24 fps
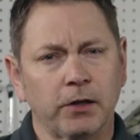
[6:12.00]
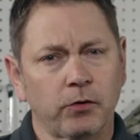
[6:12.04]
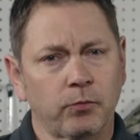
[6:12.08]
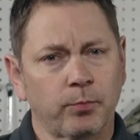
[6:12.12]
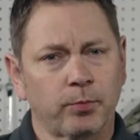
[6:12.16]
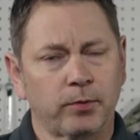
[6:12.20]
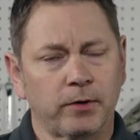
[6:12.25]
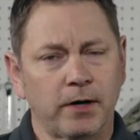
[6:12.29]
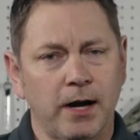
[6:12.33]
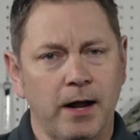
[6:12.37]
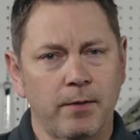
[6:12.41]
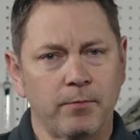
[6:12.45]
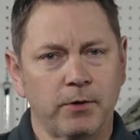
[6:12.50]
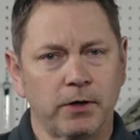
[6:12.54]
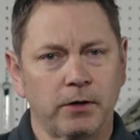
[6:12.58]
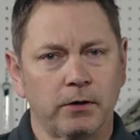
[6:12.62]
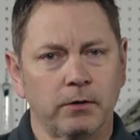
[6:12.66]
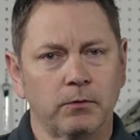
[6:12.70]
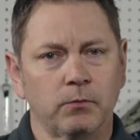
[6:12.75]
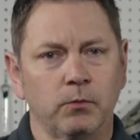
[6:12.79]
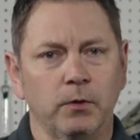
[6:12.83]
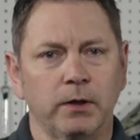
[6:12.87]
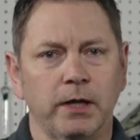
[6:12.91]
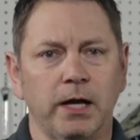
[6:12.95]
this
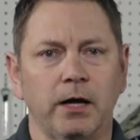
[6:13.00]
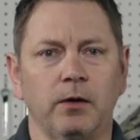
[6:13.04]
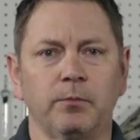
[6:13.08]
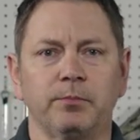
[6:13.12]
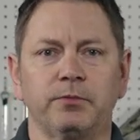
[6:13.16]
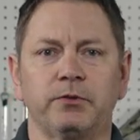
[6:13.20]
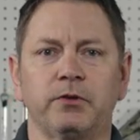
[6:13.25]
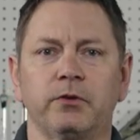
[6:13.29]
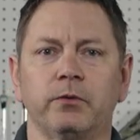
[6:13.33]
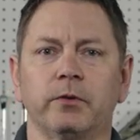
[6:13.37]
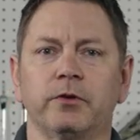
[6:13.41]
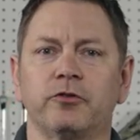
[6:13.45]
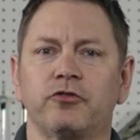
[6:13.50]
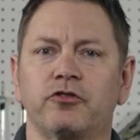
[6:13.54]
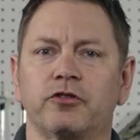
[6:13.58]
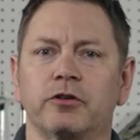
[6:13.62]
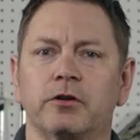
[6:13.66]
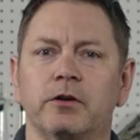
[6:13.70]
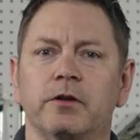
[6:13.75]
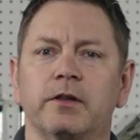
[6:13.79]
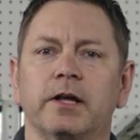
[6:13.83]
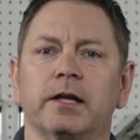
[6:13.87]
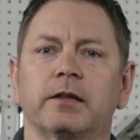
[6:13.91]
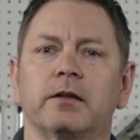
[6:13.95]
parameter will help to
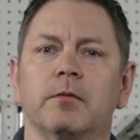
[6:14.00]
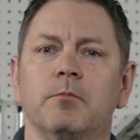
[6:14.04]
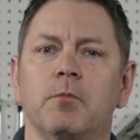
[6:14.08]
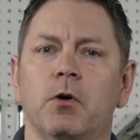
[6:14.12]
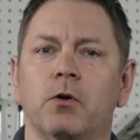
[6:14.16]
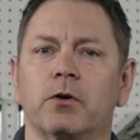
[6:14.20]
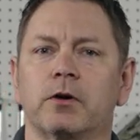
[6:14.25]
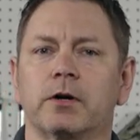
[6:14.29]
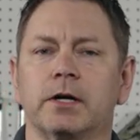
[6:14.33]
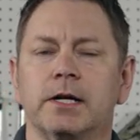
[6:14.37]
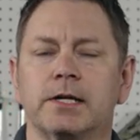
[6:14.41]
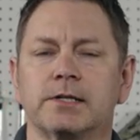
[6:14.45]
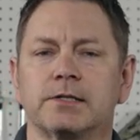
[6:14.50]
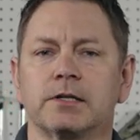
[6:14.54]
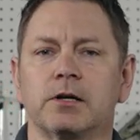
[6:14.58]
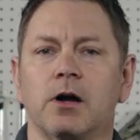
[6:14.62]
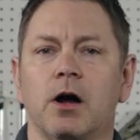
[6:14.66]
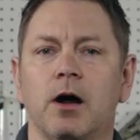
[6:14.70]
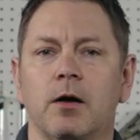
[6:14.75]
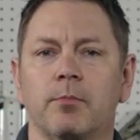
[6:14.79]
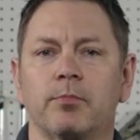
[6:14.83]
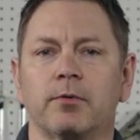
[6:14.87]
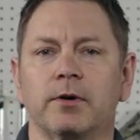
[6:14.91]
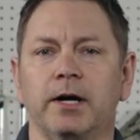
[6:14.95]
ensure that the motor isn't
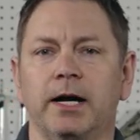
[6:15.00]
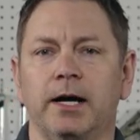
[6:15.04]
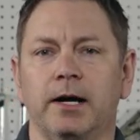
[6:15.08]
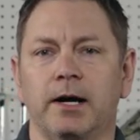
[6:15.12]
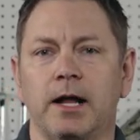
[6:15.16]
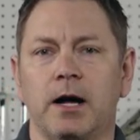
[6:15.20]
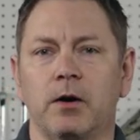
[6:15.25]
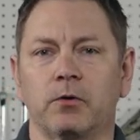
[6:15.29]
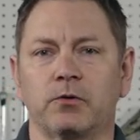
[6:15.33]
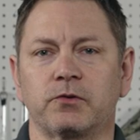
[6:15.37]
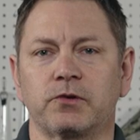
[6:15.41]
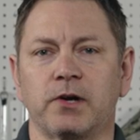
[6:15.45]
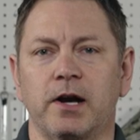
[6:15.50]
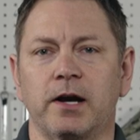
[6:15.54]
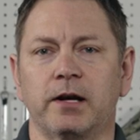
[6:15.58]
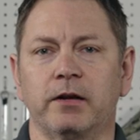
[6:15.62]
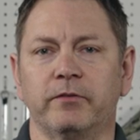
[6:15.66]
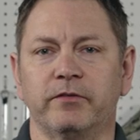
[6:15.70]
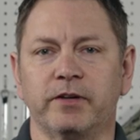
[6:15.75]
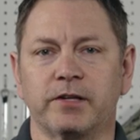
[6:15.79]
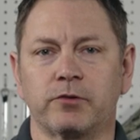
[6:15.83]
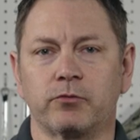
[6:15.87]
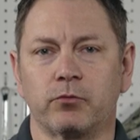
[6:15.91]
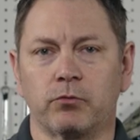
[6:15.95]
operated outside
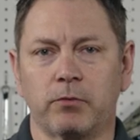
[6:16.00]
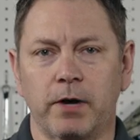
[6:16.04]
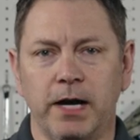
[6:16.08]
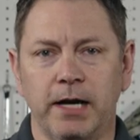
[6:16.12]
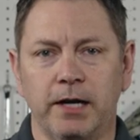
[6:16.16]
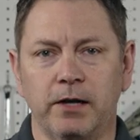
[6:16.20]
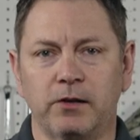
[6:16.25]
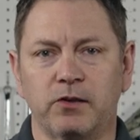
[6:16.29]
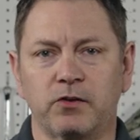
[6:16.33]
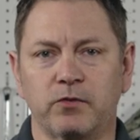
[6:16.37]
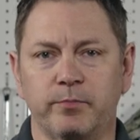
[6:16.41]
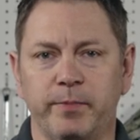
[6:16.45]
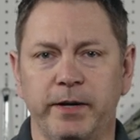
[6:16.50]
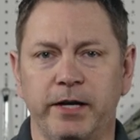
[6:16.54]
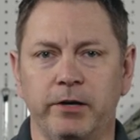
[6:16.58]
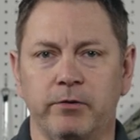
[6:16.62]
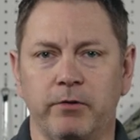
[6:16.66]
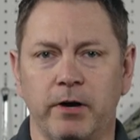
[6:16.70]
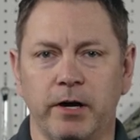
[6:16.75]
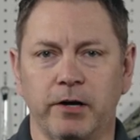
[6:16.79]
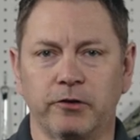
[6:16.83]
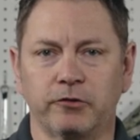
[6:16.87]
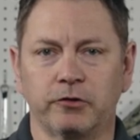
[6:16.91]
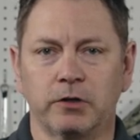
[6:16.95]
of its rated speed
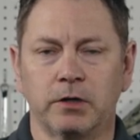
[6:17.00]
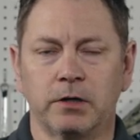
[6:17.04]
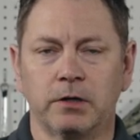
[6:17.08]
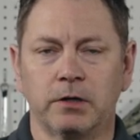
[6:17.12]
range.